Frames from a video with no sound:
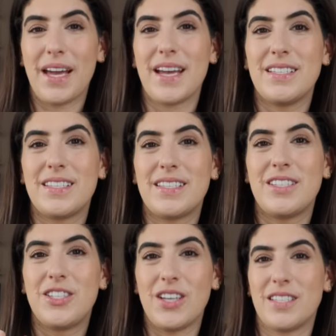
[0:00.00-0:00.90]
kids
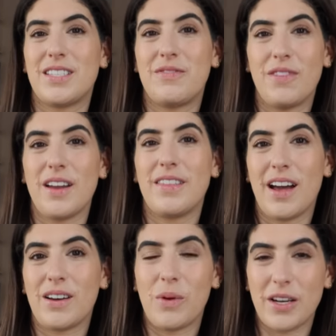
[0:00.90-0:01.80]
just find
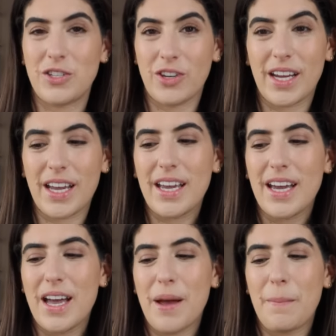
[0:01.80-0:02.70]
that quite
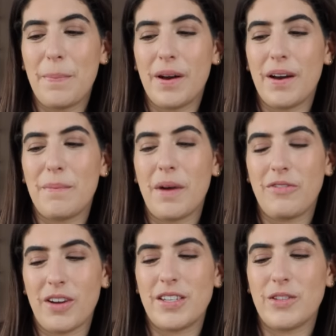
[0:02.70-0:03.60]
tricky. But my
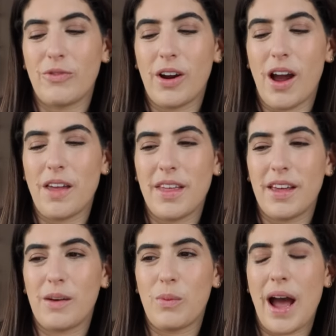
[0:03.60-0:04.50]
friend is right. I
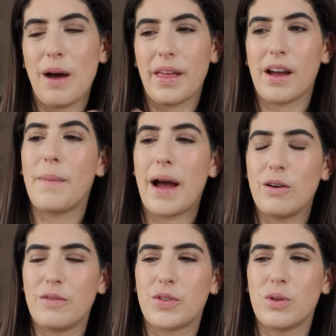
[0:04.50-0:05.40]
think how they come
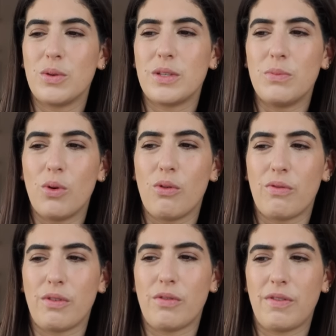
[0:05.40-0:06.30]
out of school is more
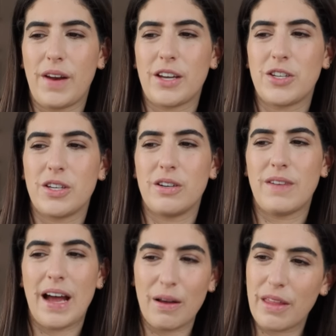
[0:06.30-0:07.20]
of a reflection of
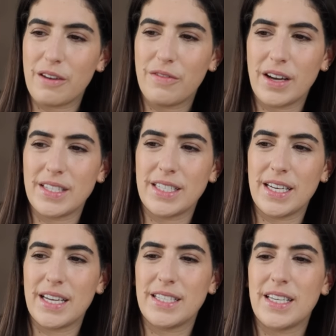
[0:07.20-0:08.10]
how they are finding
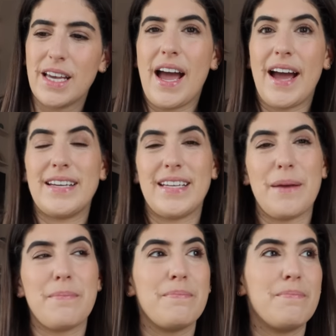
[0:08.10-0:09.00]
it. And
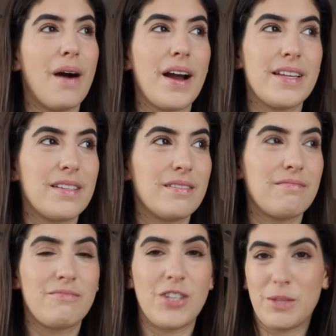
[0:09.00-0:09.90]
it might
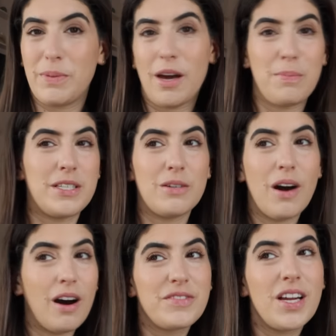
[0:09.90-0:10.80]
just be up until
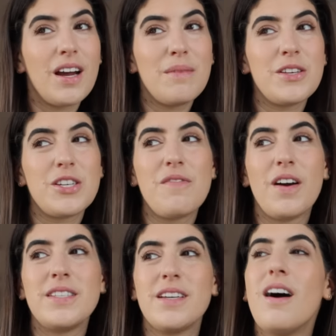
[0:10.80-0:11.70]
half term that she
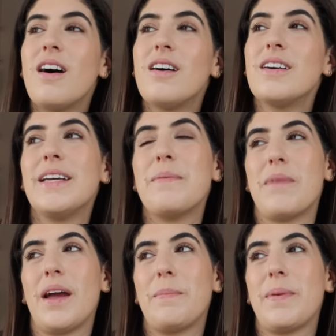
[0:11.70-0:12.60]
finds it hard. It
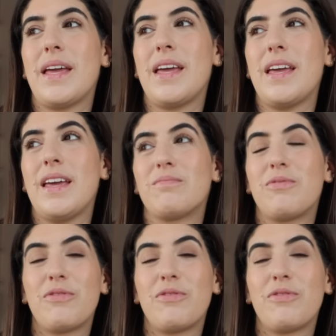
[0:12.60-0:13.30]
might be